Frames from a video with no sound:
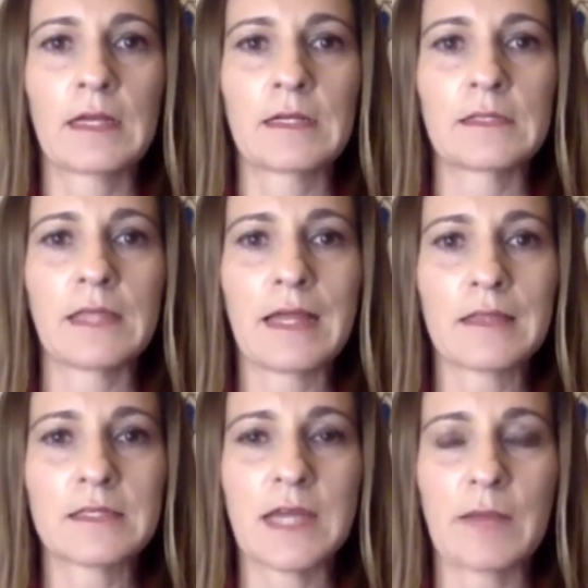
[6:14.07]
Like the
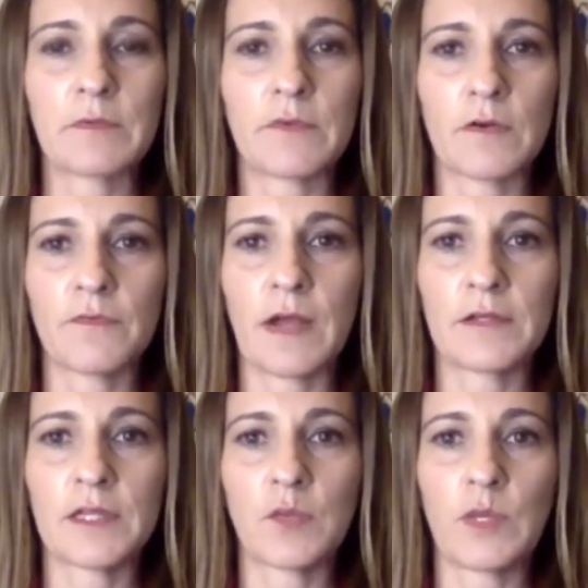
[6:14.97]
time of our
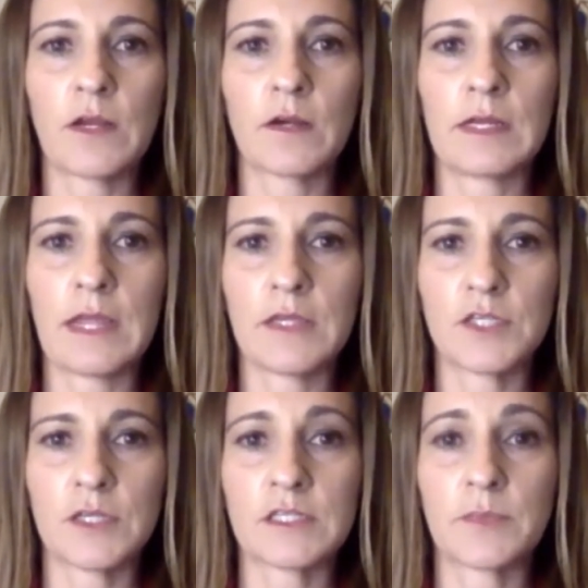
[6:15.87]
founding, we are a nation
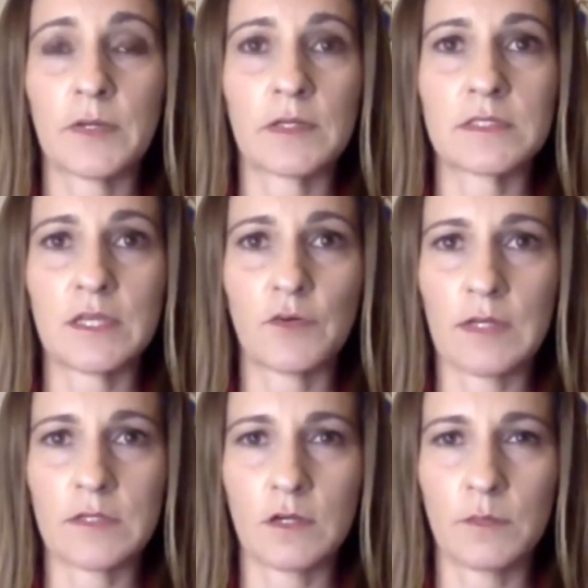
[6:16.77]
experiencing great
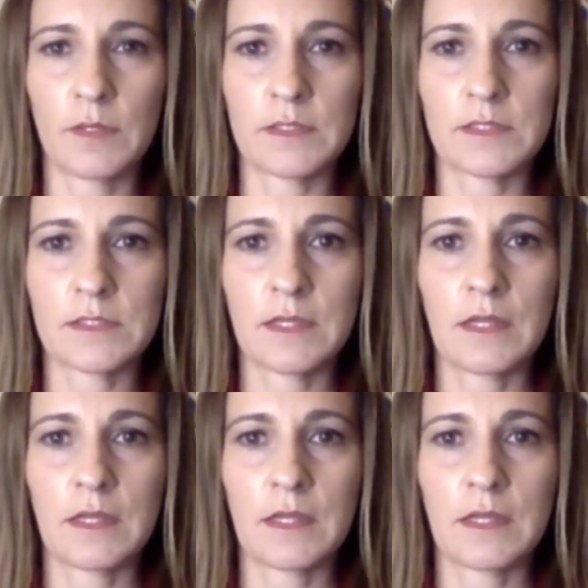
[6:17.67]
turbulence.